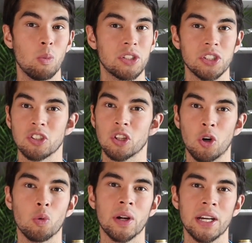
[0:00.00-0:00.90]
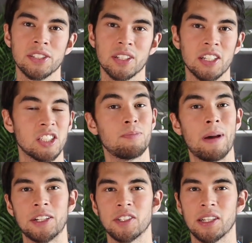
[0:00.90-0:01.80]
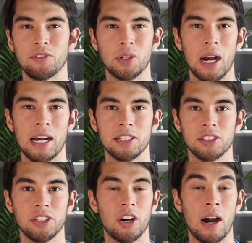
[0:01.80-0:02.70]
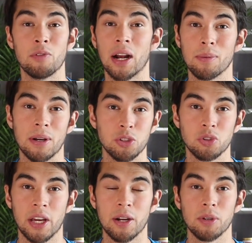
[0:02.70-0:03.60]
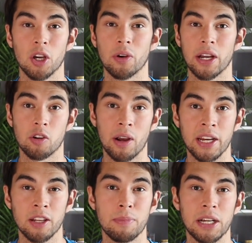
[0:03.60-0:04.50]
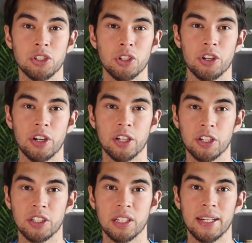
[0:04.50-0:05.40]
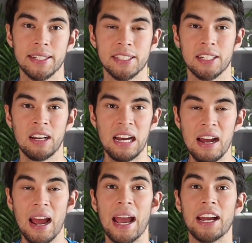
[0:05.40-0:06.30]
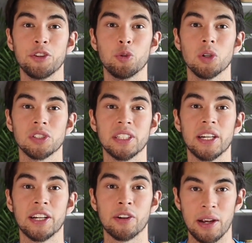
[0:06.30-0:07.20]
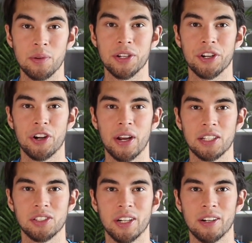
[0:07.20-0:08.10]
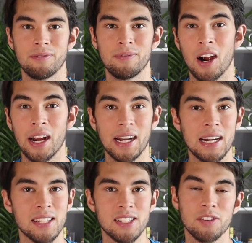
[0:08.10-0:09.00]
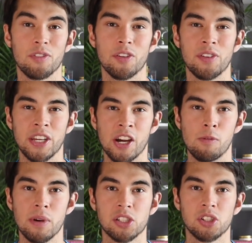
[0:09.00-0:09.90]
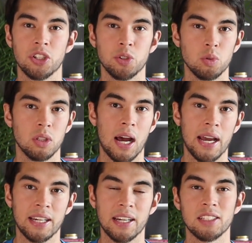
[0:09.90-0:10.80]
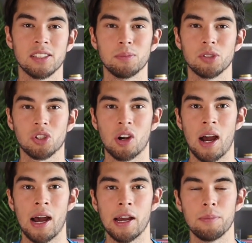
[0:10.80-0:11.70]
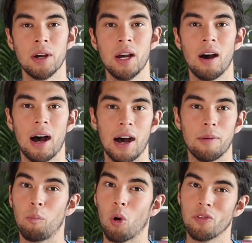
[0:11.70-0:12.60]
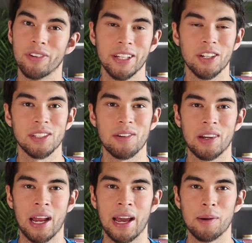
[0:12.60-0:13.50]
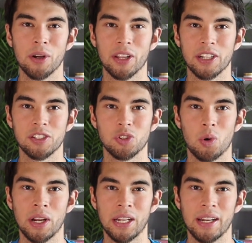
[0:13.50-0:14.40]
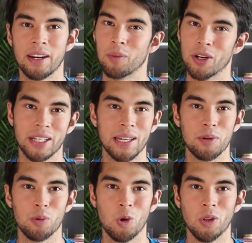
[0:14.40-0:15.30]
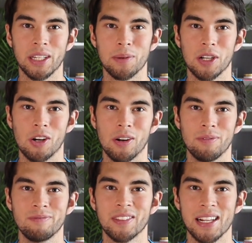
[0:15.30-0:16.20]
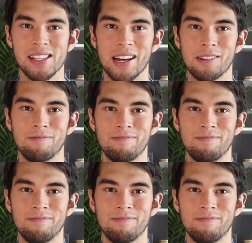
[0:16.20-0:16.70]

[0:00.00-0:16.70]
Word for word: which is low risk, especially if you guys, you know, I'd recommend you send them to go get graded, make sure they're in good condition, and you will see a great return next year. All right, guys, that's it for the video. Make sure you like and subscribe. More videos every day. I'm really enjoying it, and we're gonna keep it rolling, keep it going. Thanks again.